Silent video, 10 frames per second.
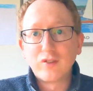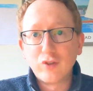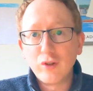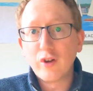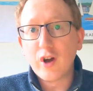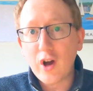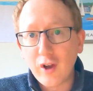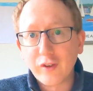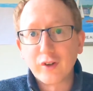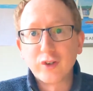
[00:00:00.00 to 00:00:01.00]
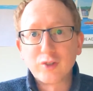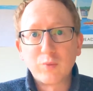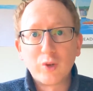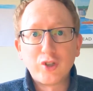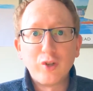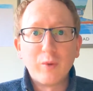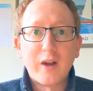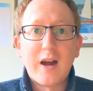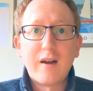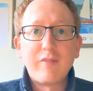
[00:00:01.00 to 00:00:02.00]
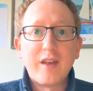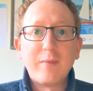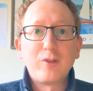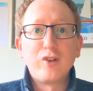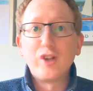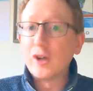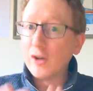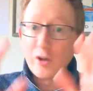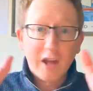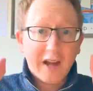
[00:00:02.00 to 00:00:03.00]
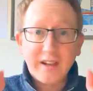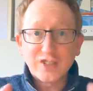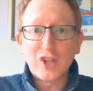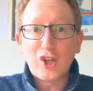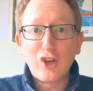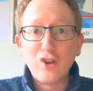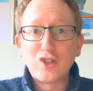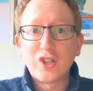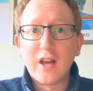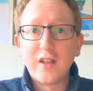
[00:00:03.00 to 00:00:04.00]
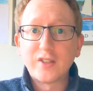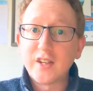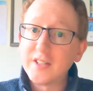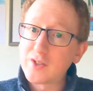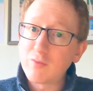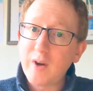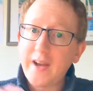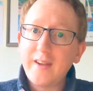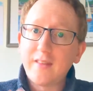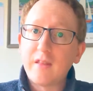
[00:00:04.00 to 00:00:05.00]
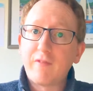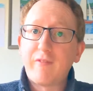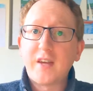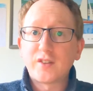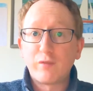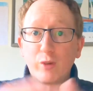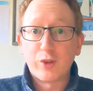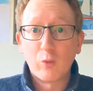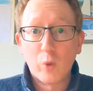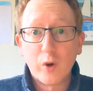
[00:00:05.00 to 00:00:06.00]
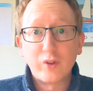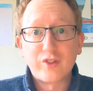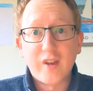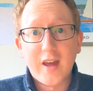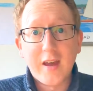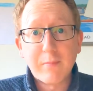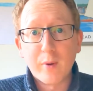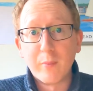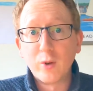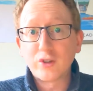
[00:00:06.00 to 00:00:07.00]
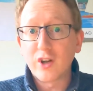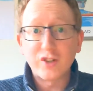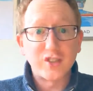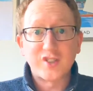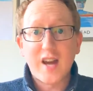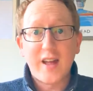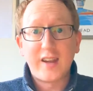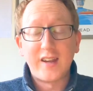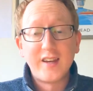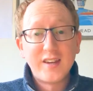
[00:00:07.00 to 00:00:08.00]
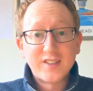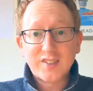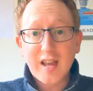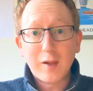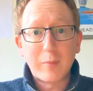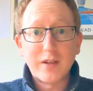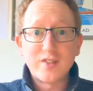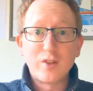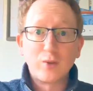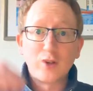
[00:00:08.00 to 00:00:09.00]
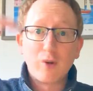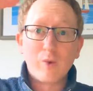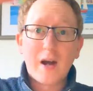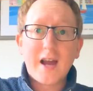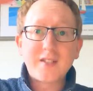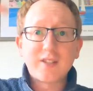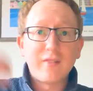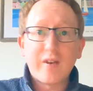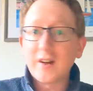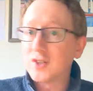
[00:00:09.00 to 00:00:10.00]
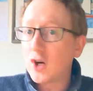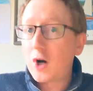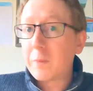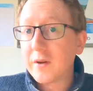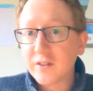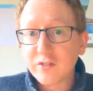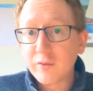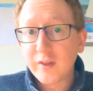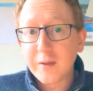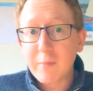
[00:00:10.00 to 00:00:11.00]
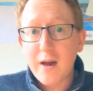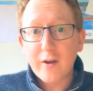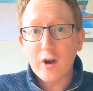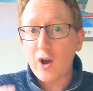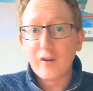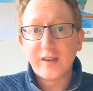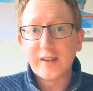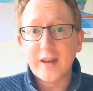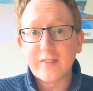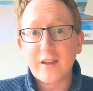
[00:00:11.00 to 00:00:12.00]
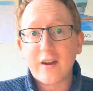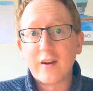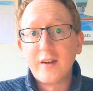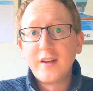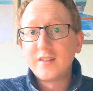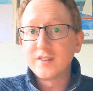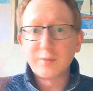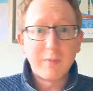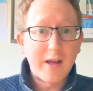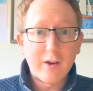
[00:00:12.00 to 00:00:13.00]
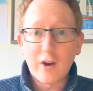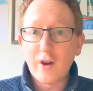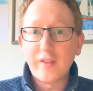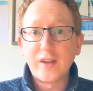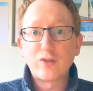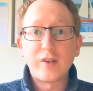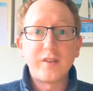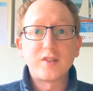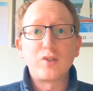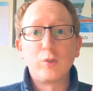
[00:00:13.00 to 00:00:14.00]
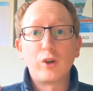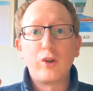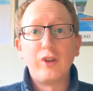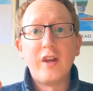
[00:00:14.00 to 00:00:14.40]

do to others what you would have them do to you. And that's a huge challenge, and it's right into the face of what the world today promotes. Our society celebrates those who rise to the very top, and it doesn't really matter how they get there. It doesn't matter how they treat the so-called